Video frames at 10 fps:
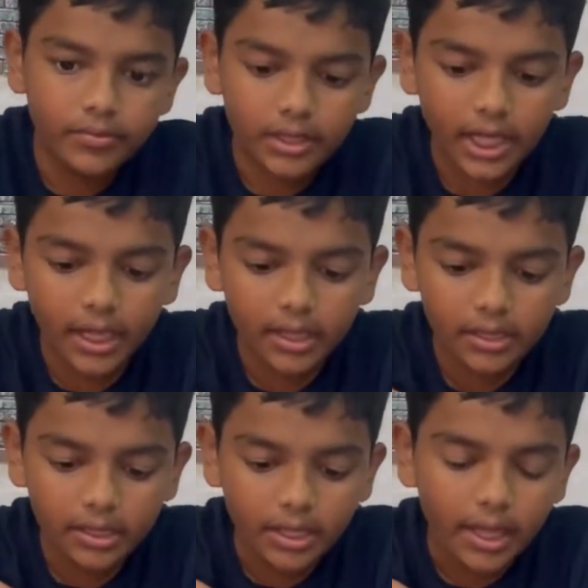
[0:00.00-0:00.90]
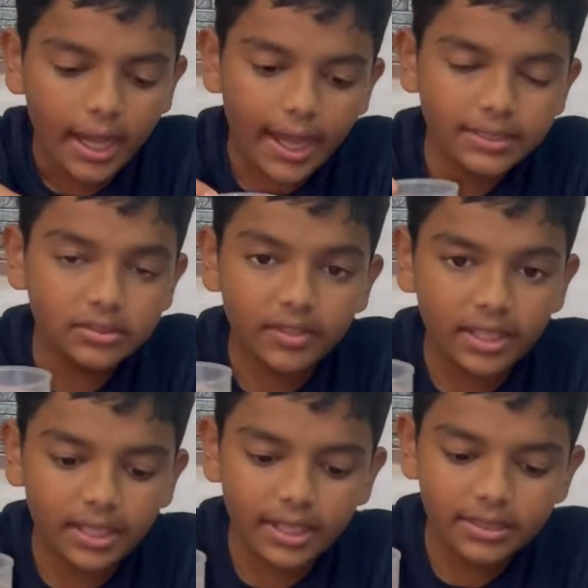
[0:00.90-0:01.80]
Yeah, as we
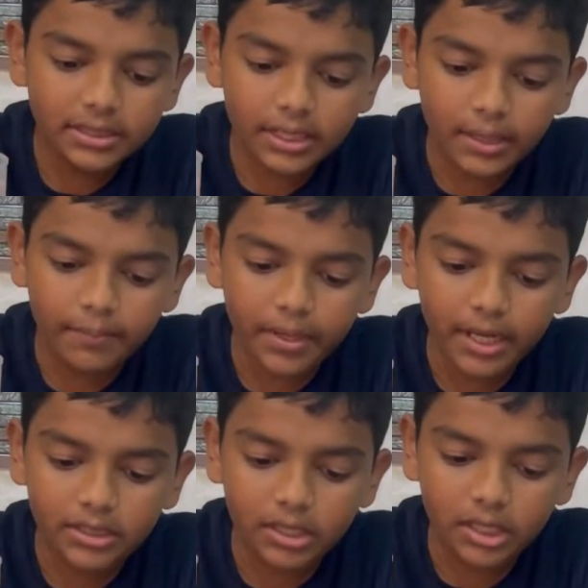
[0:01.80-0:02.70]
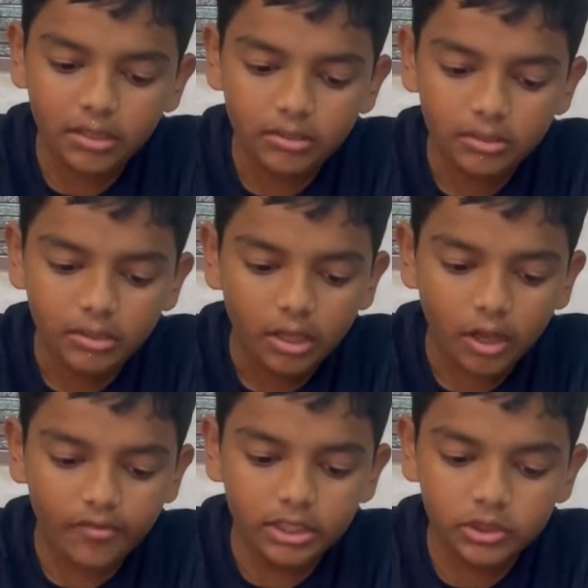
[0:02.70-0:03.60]
increase the temperature
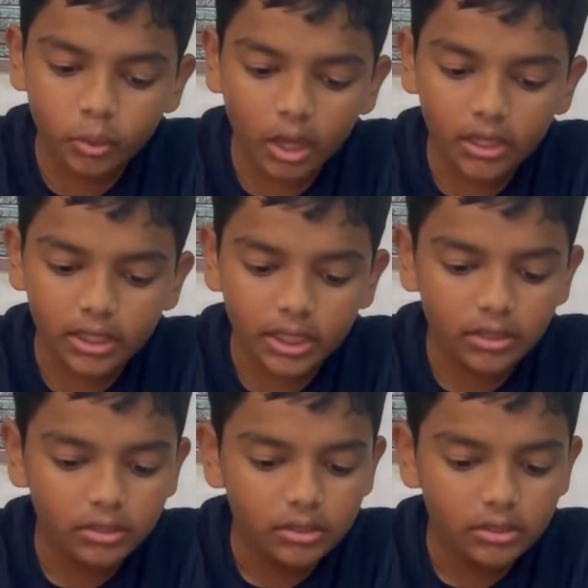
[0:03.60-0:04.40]
of this water,